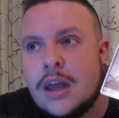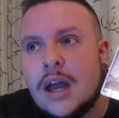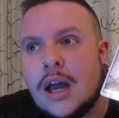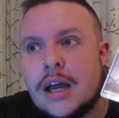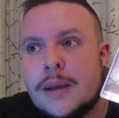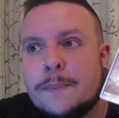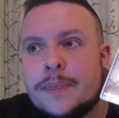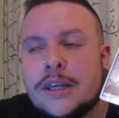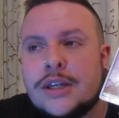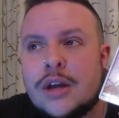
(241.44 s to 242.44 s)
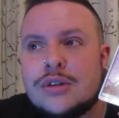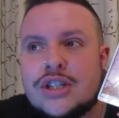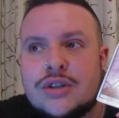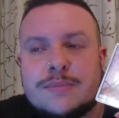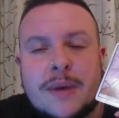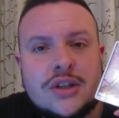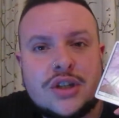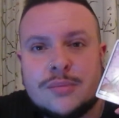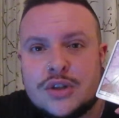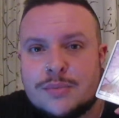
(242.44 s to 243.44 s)
You know, did you spend
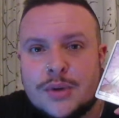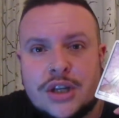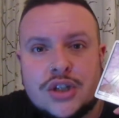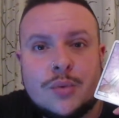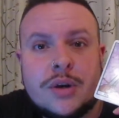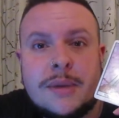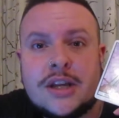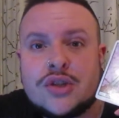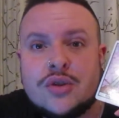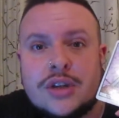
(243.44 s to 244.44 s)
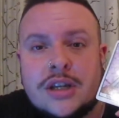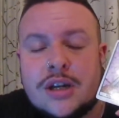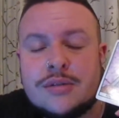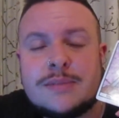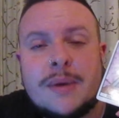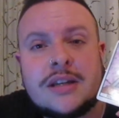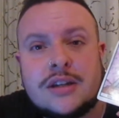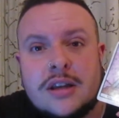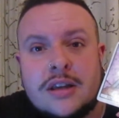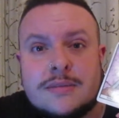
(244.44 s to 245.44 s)
too much money? Do you want to make sure that you don't
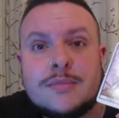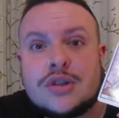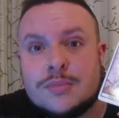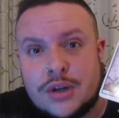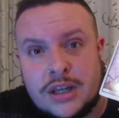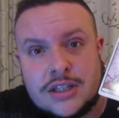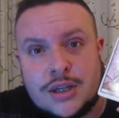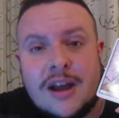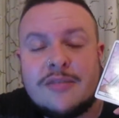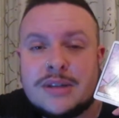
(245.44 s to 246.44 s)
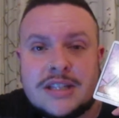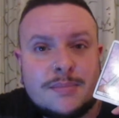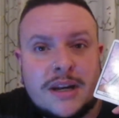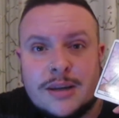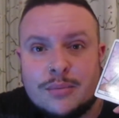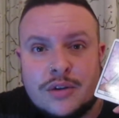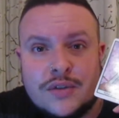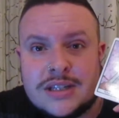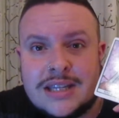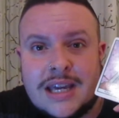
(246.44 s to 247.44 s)
spend as much money as you have been spending in
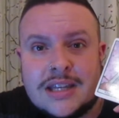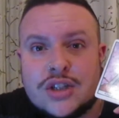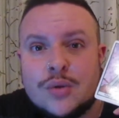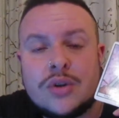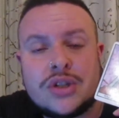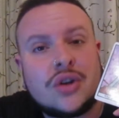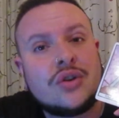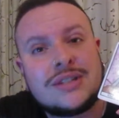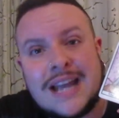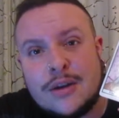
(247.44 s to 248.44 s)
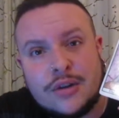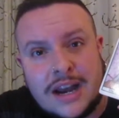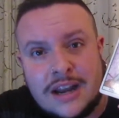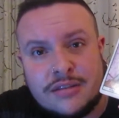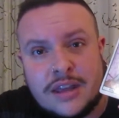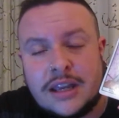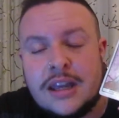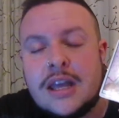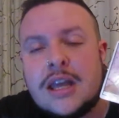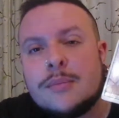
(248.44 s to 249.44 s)
previous years? Do you want to cut down on anything?
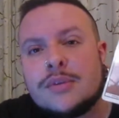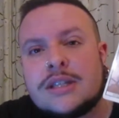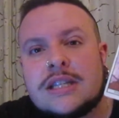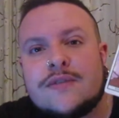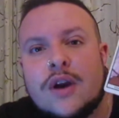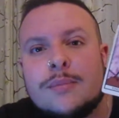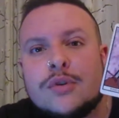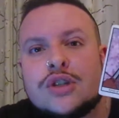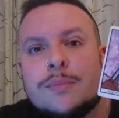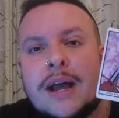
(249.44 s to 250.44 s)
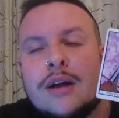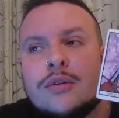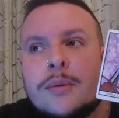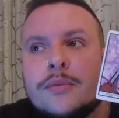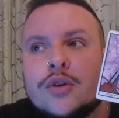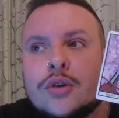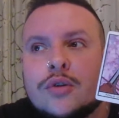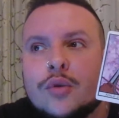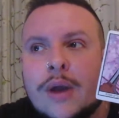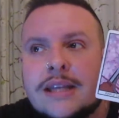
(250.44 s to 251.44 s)
But this is very much about
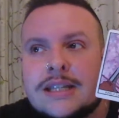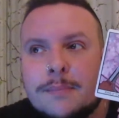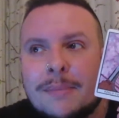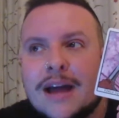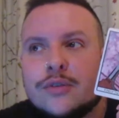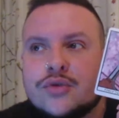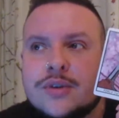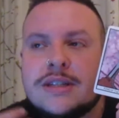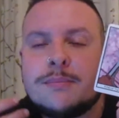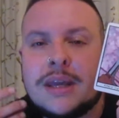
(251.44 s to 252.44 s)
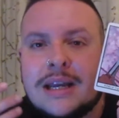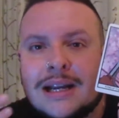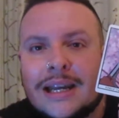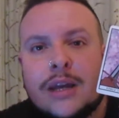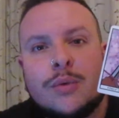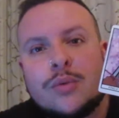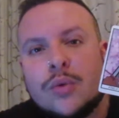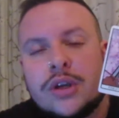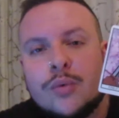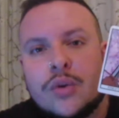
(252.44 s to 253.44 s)
creating boundaries and being clear with
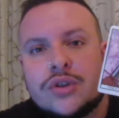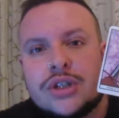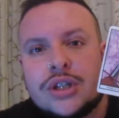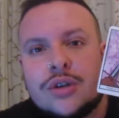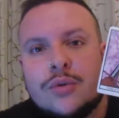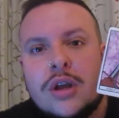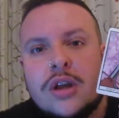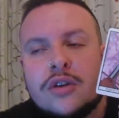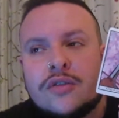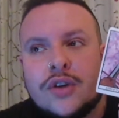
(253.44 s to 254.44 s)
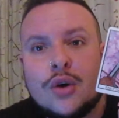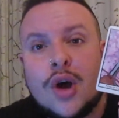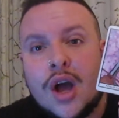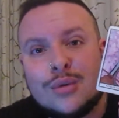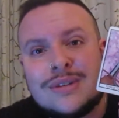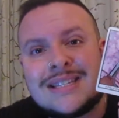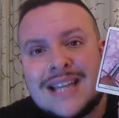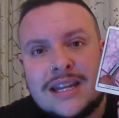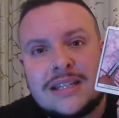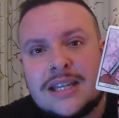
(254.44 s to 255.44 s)
what you want to do for your own
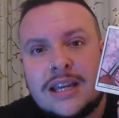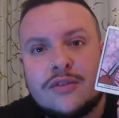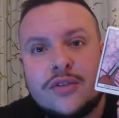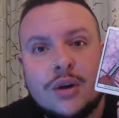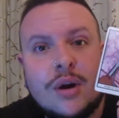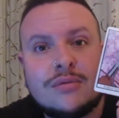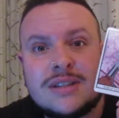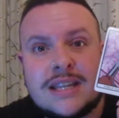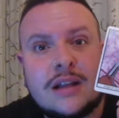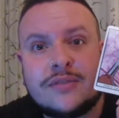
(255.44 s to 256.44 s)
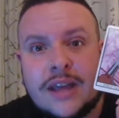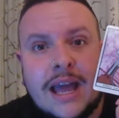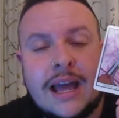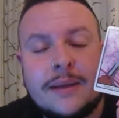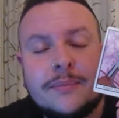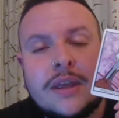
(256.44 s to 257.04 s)
sanity and for your own self-care.